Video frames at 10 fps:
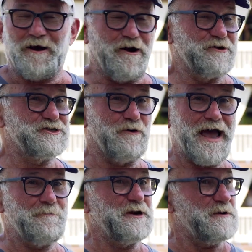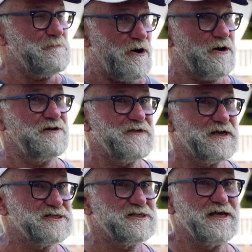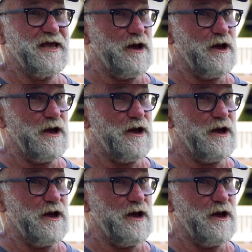are so happy to be part of this,